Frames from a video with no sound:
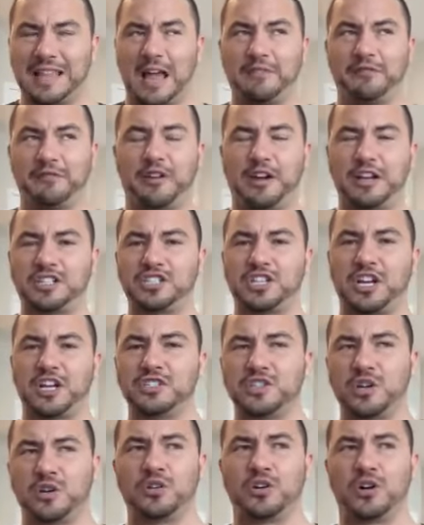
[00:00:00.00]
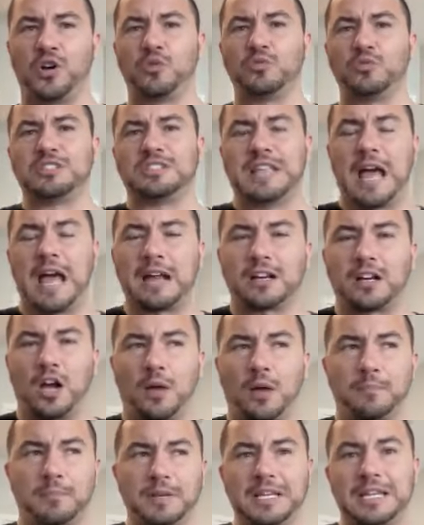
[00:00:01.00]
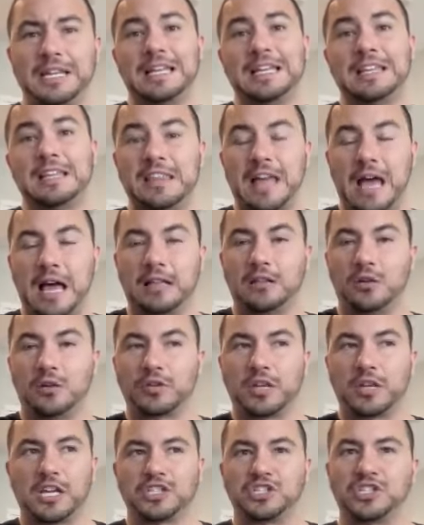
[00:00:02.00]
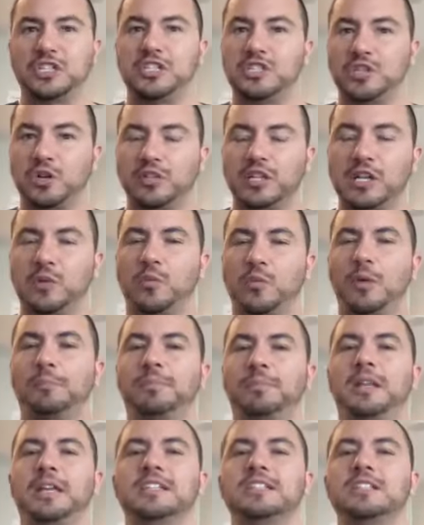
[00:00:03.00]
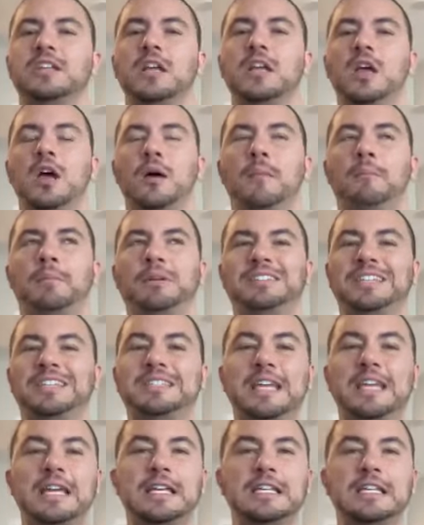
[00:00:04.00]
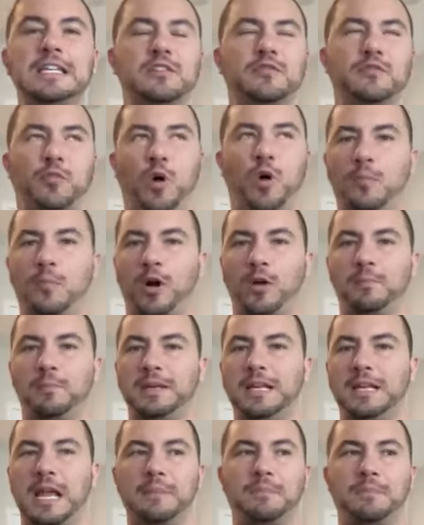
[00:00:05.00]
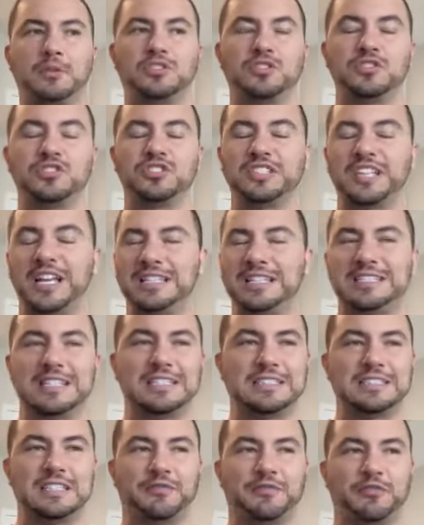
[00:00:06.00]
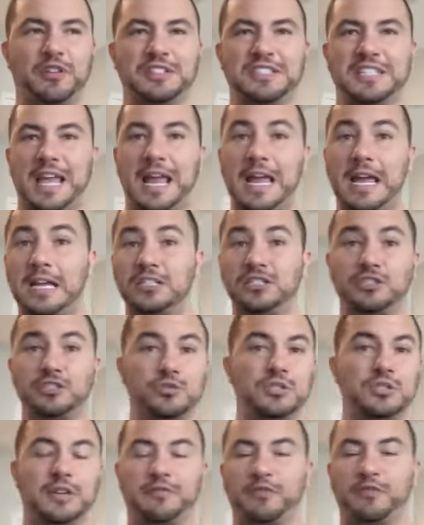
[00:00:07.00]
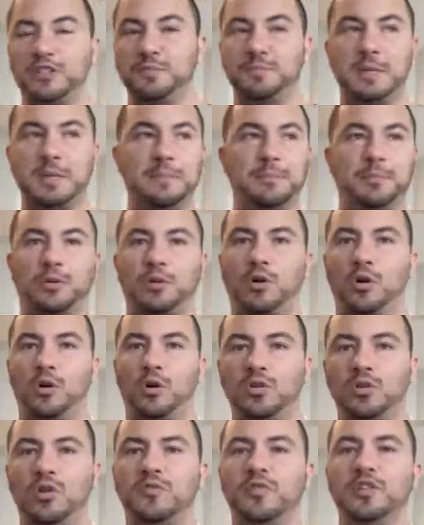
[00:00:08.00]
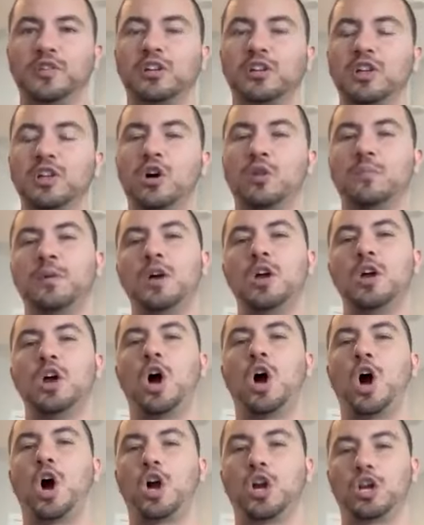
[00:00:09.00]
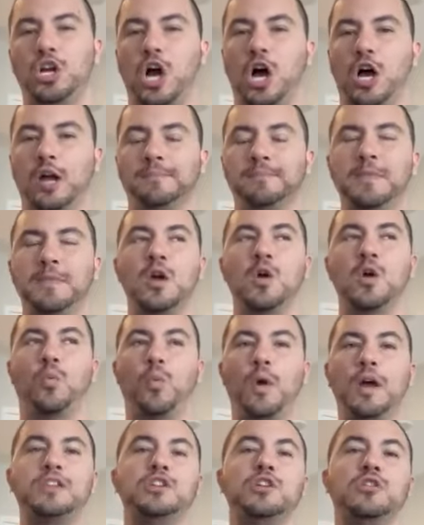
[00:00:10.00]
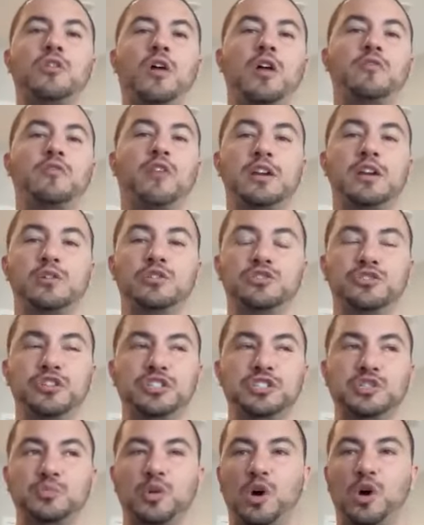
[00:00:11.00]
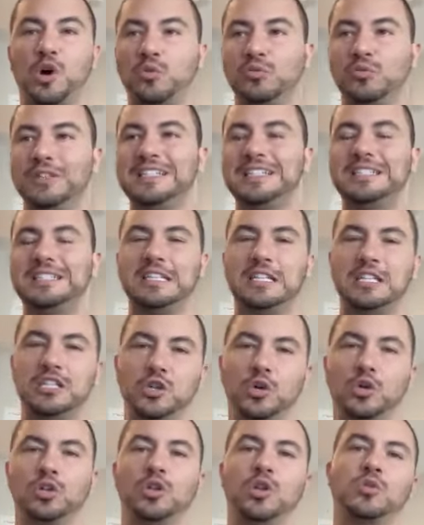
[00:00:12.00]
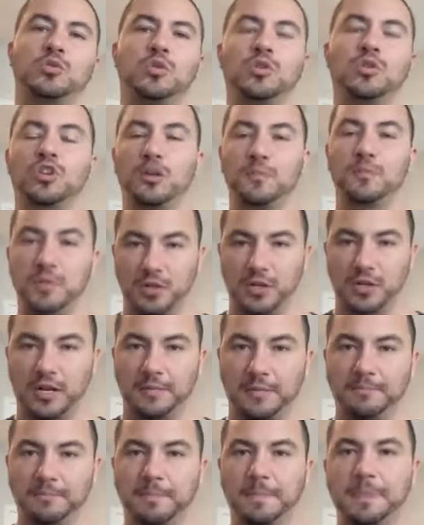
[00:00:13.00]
That franchise owner owns that company in that location. He's only in one place. But the days of Walmart being able to send different ads to different people all over the globe are gone. When you're on Rhino Street, you will only see your local community.